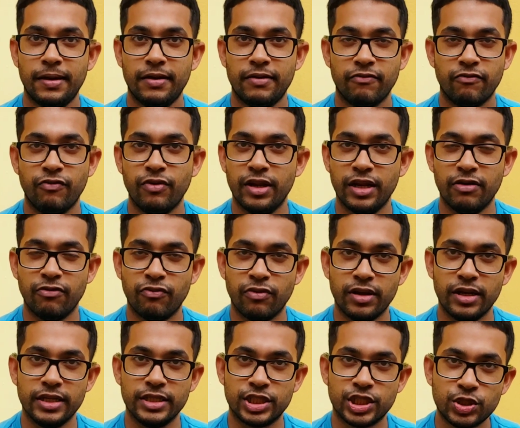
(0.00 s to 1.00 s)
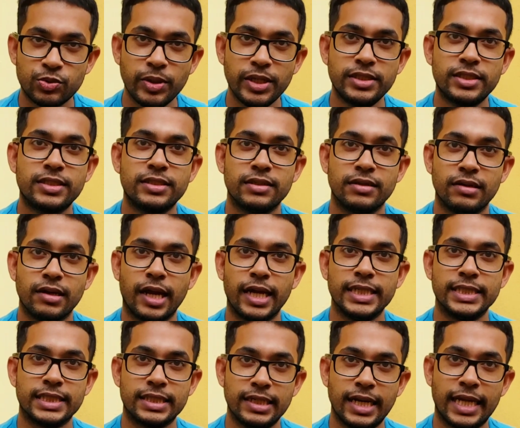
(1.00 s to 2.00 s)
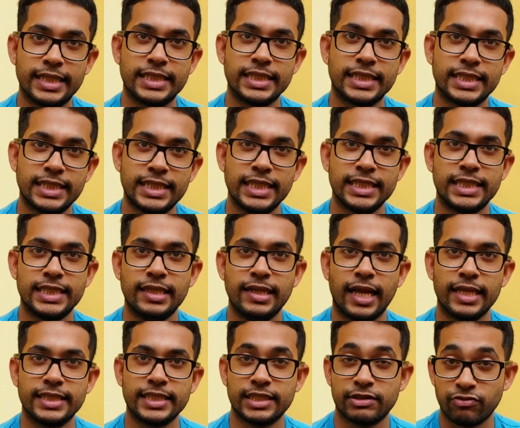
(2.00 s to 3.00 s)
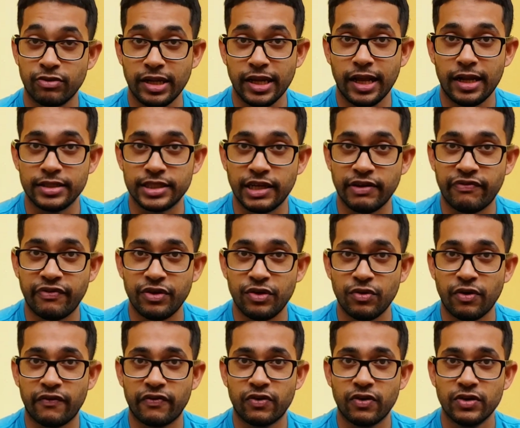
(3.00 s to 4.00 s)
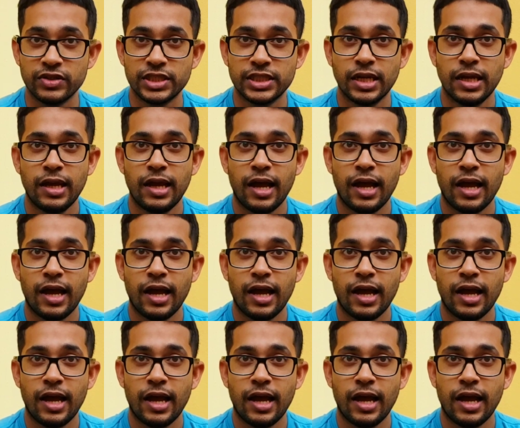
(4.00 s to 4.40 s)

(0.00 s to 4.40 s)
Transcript: Really, really sweet, nice lettuce, tasty lettuce, really healthy for you, of course,